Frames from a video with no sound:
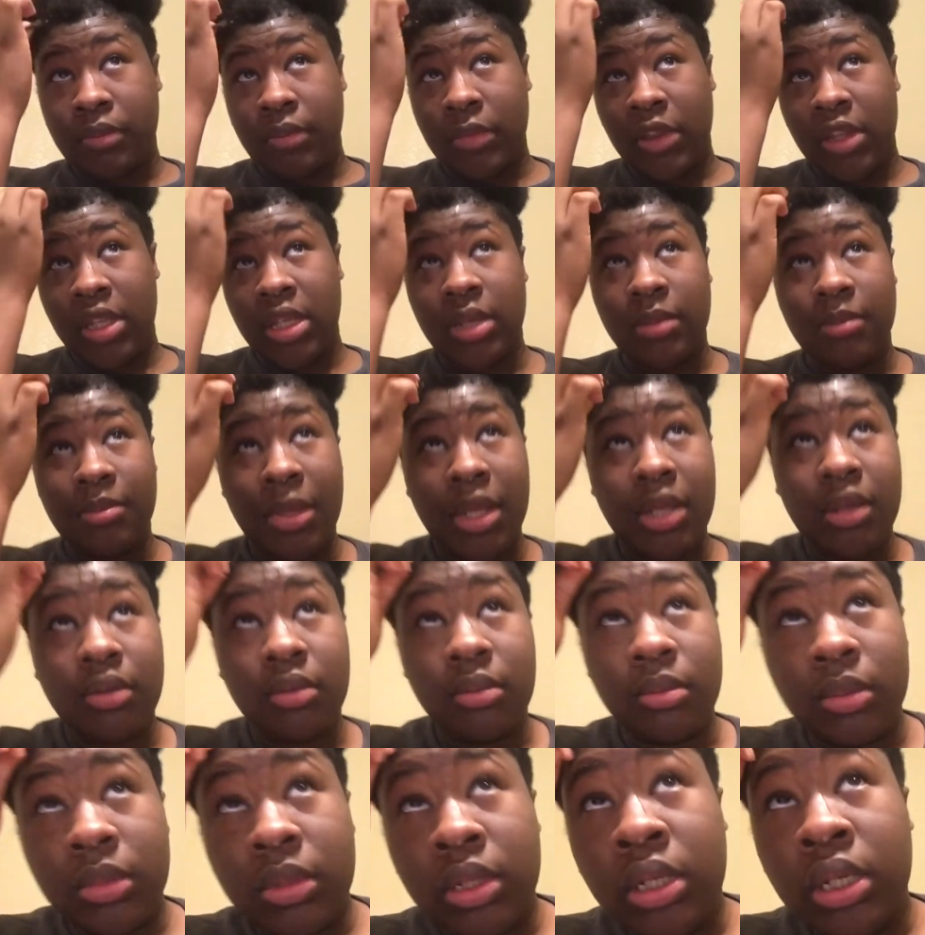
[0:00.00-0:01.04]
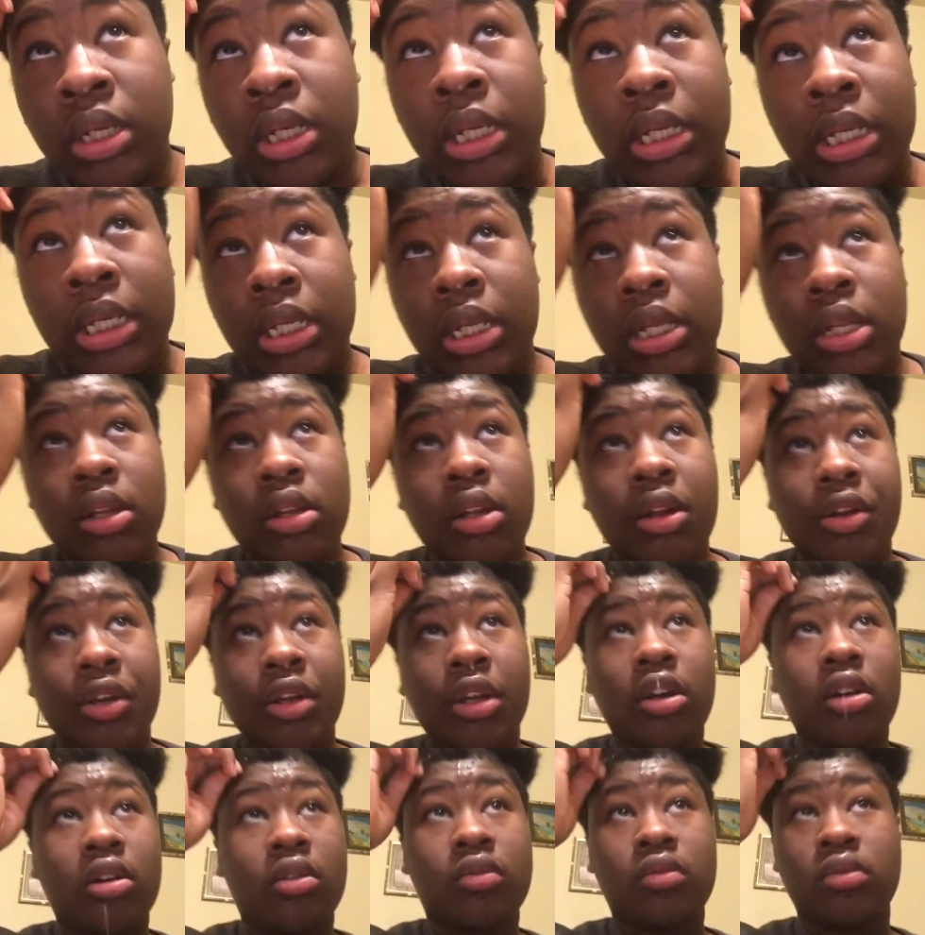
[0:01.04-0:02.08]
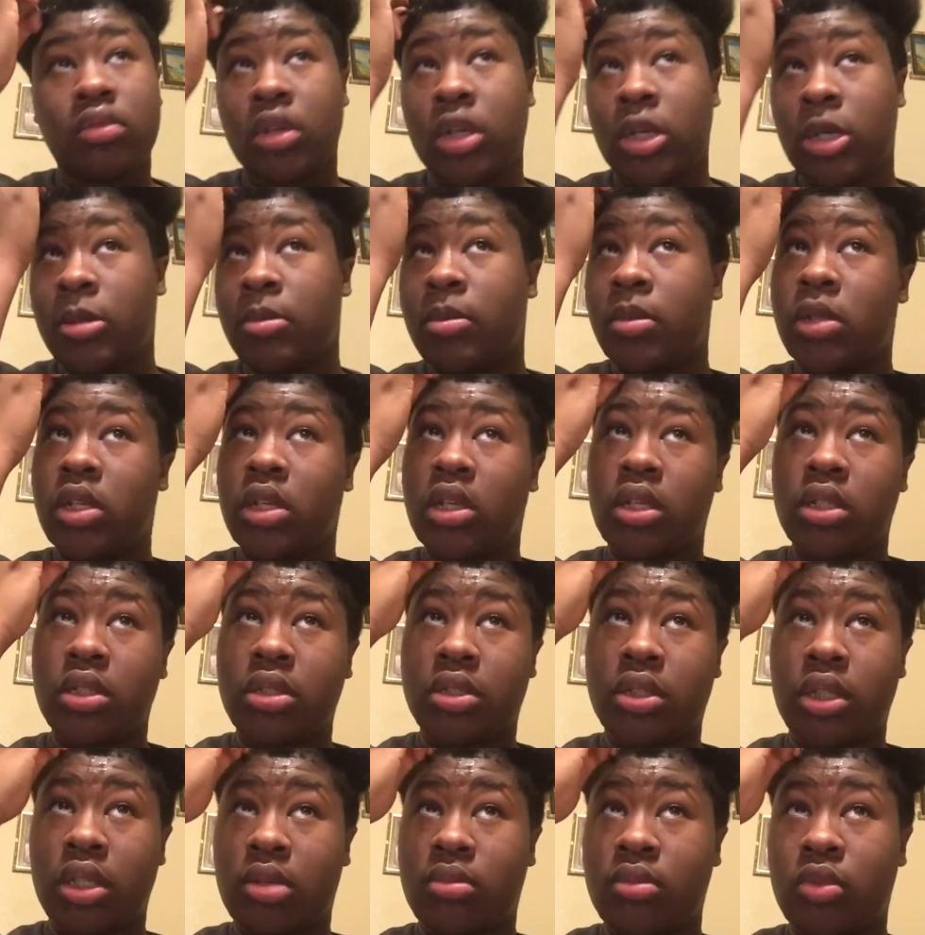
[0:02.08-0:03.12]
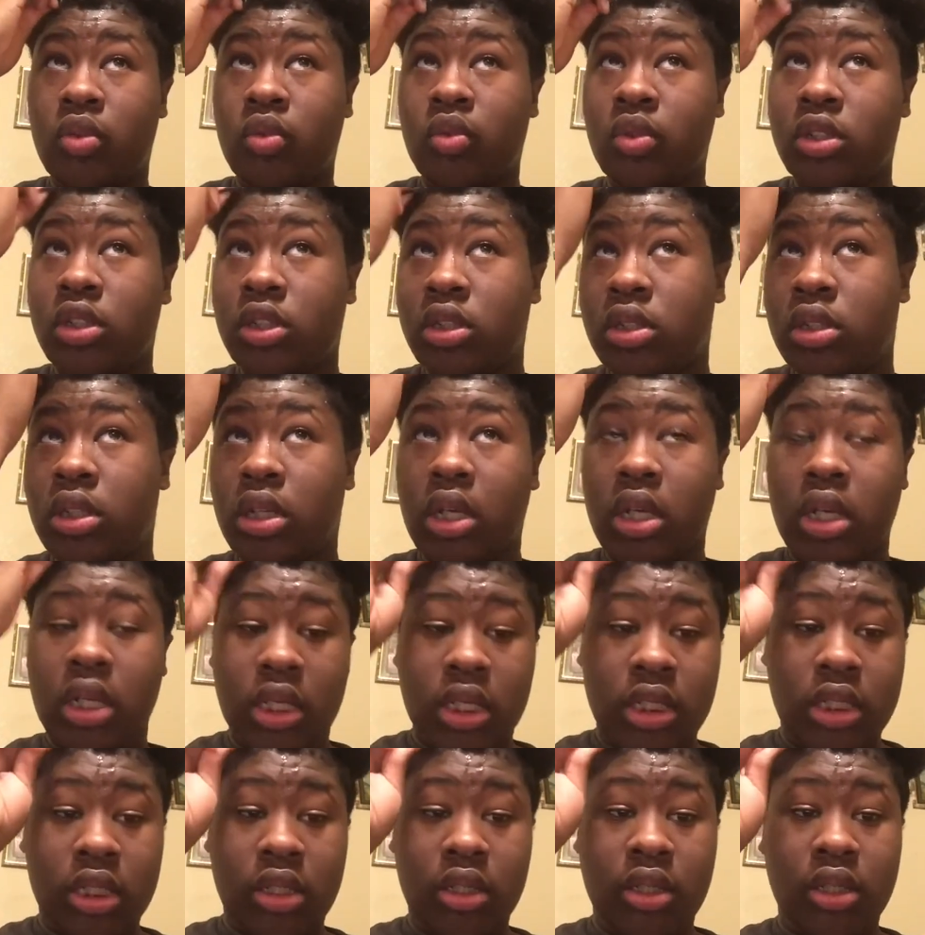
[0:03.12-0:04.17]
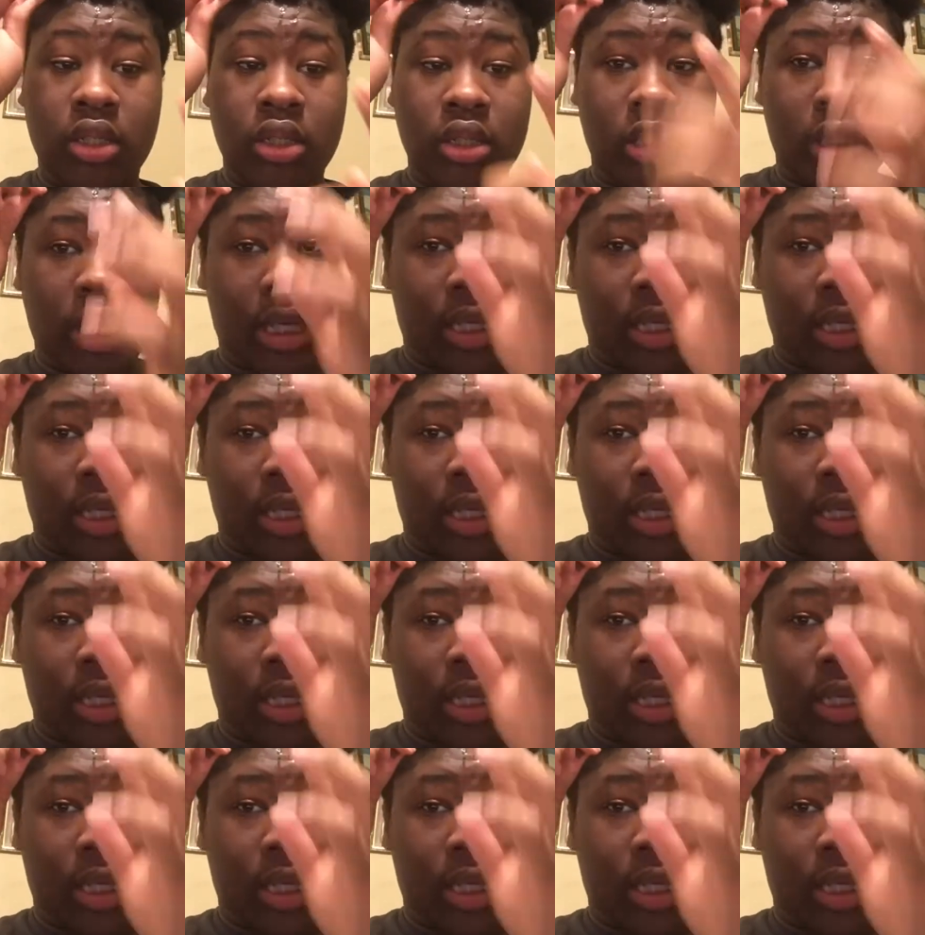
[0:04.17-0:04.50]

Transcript: And bam, there you go. You see how I'm doing it? And see, the thing is, I